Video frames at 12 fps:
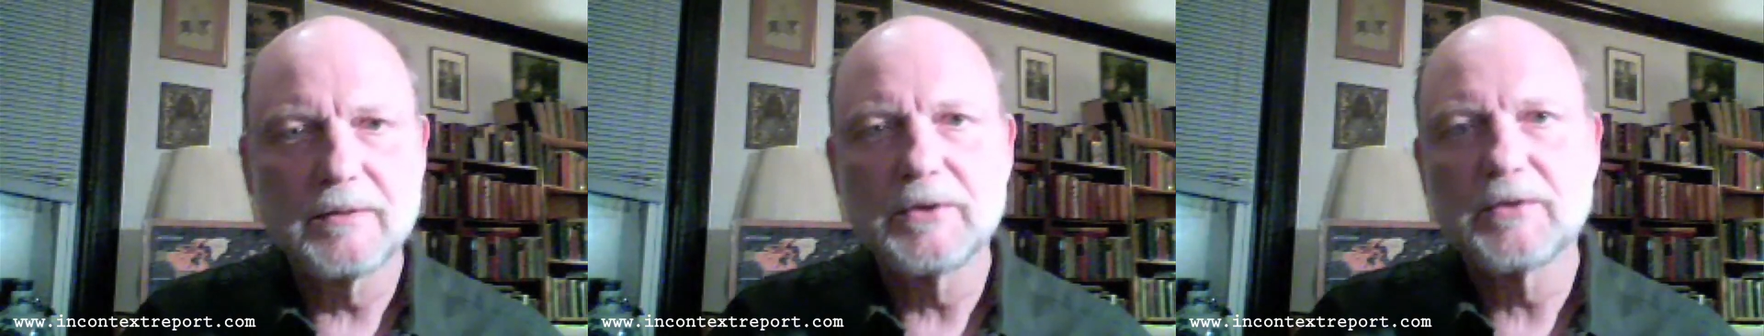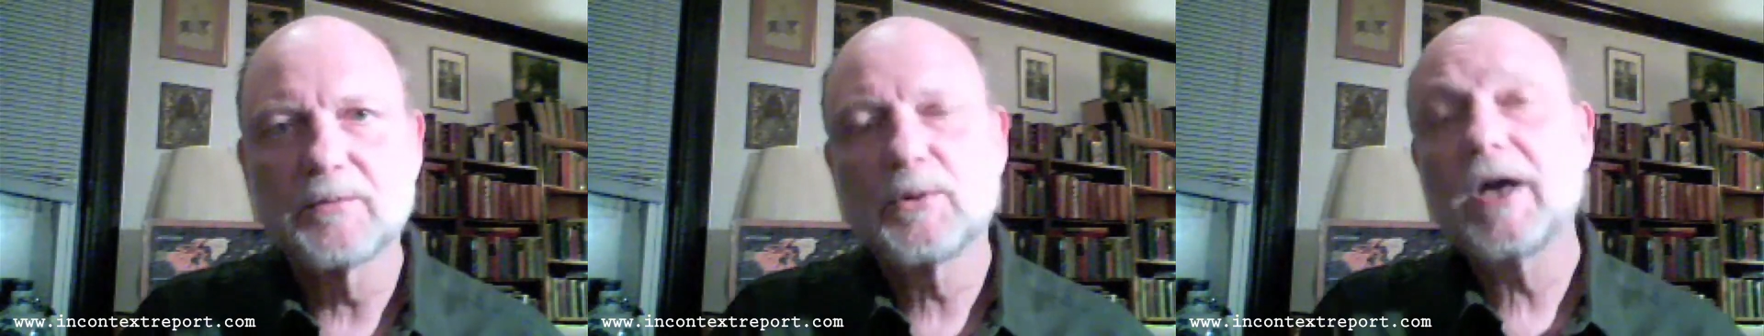
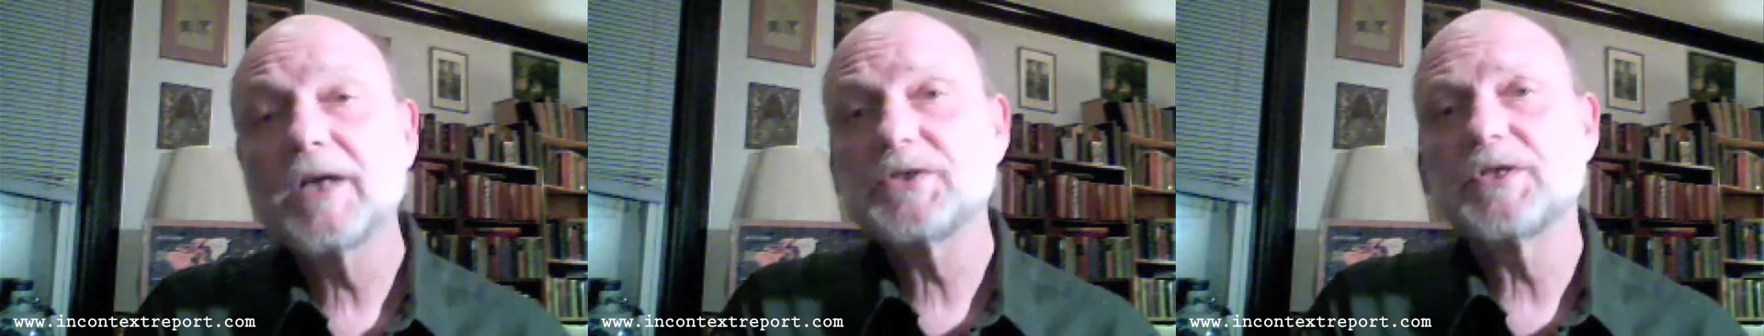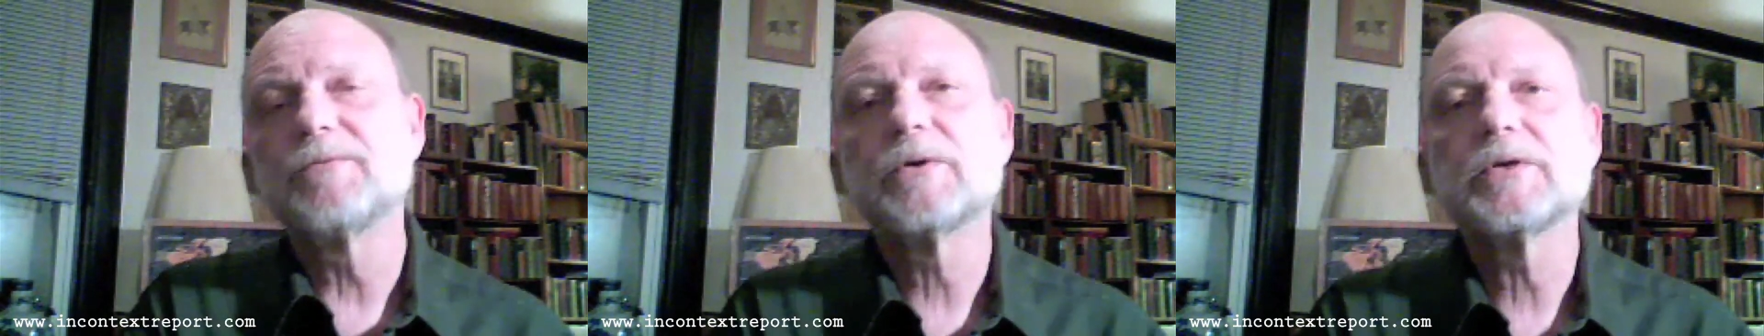with
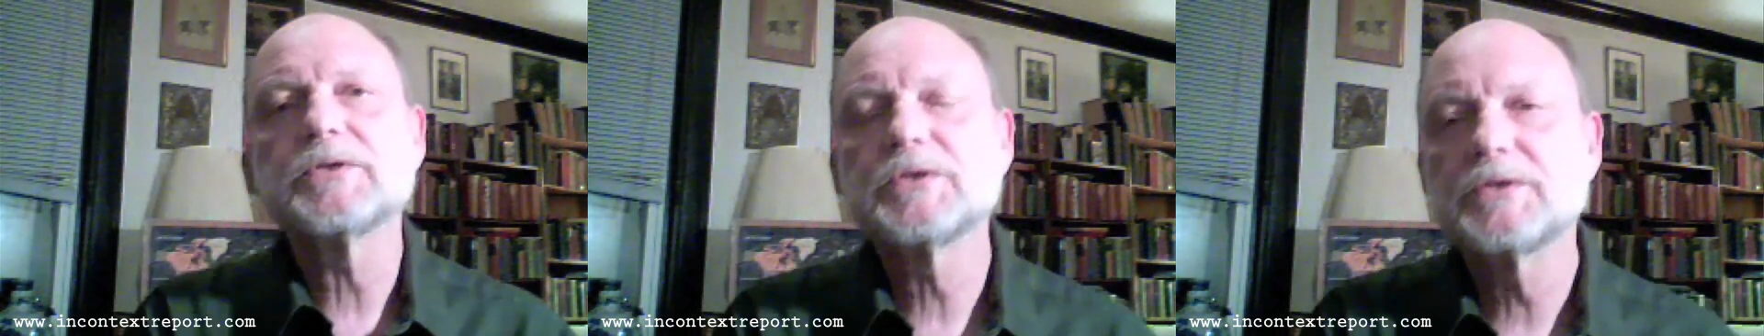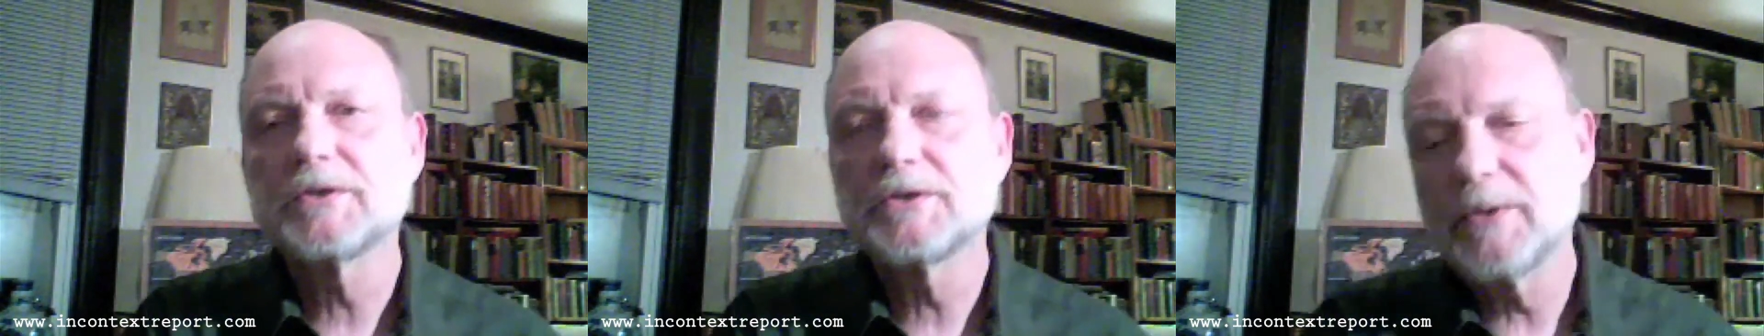proxy
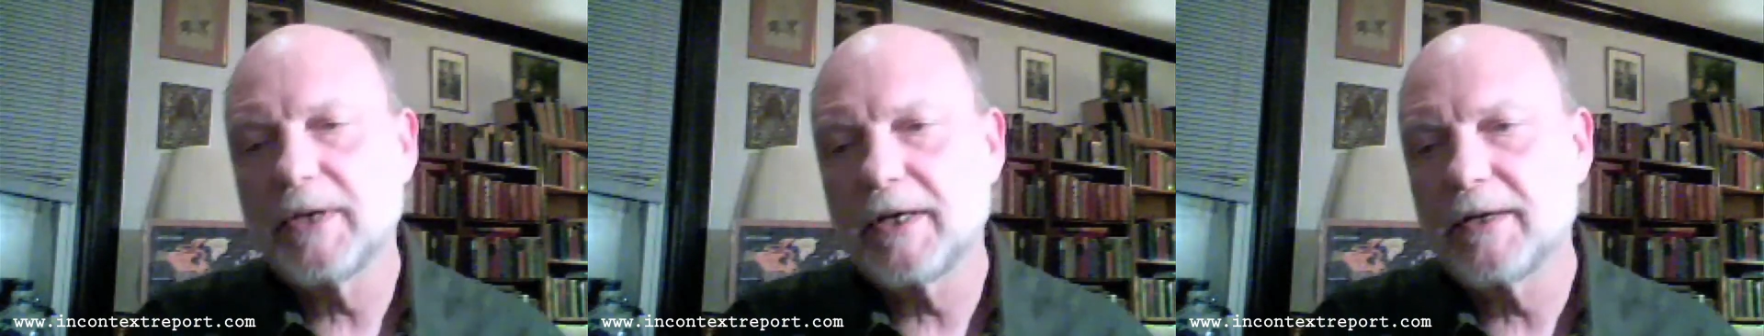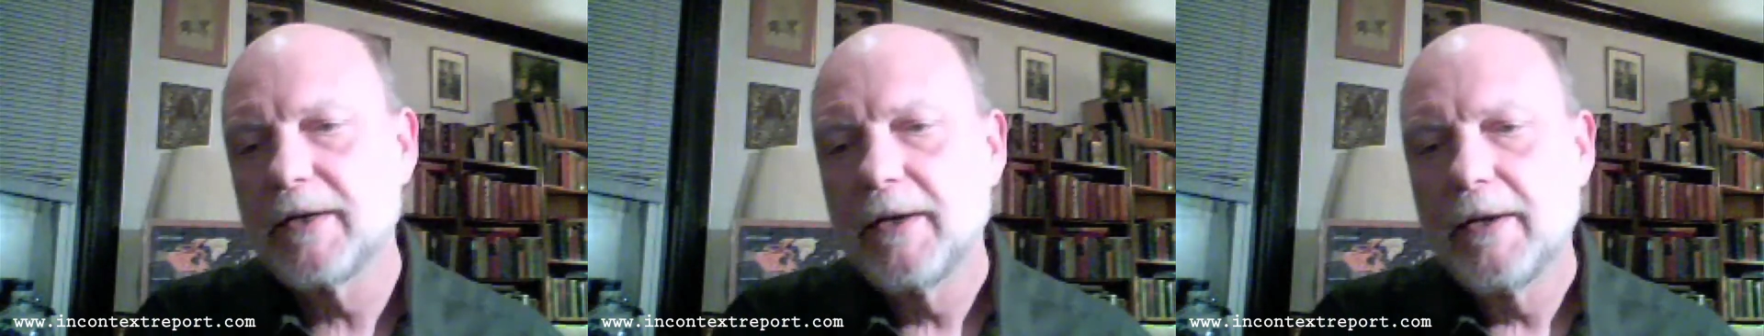forces, that you
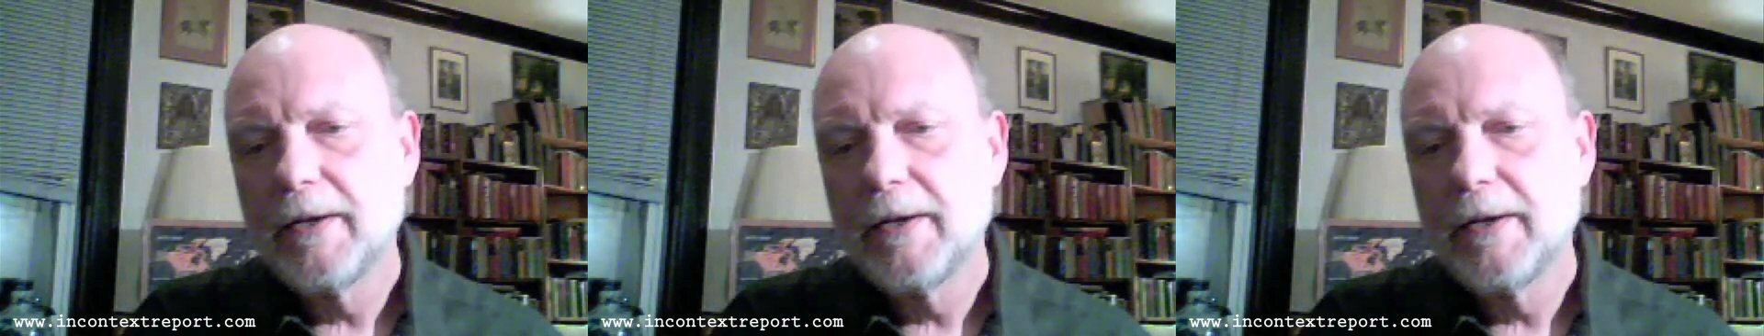had